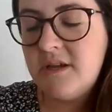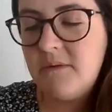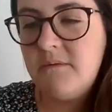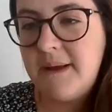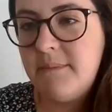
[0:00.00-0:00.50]

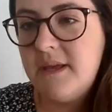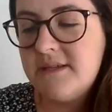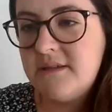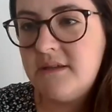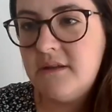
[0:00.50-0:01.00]
So,
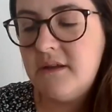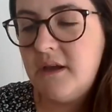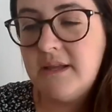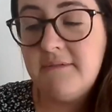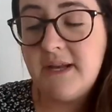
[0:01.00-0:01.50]
families
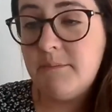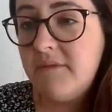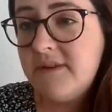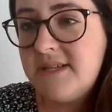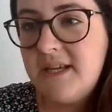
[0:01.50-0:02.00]
eh, living in
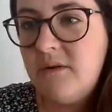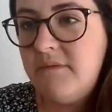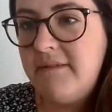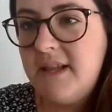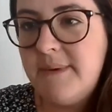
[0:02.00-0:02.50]
poverty or
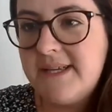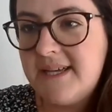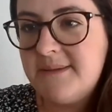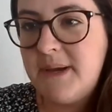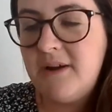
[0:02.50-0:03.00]
very low
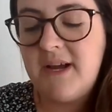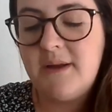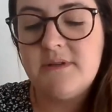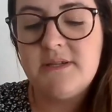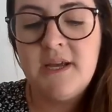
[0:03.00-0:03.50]
SES
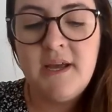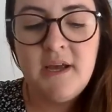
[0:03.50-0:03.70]
backgrounds,